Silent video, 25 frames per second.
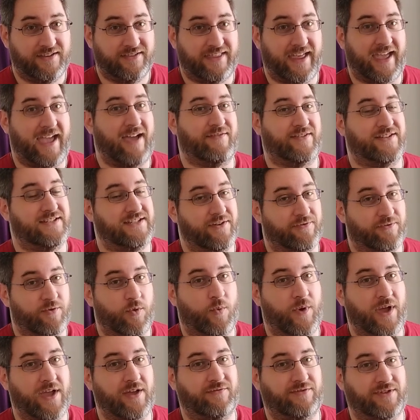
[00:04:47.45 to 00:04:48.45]
They have a
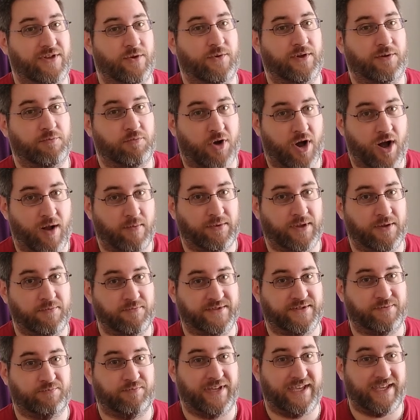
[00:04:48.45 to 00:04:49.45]
different way of viewing
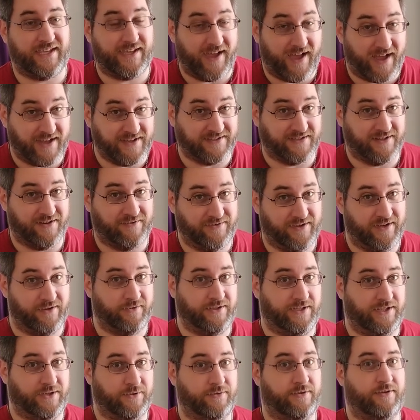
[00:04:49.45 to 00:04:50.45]
problems because of their
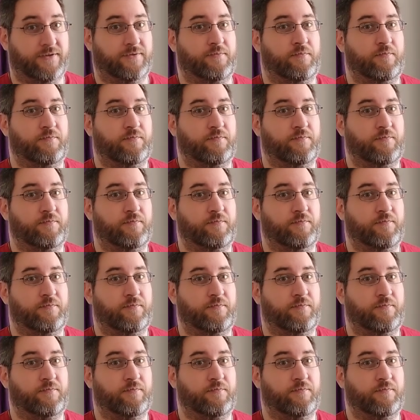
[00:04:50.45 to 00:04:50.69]
youth.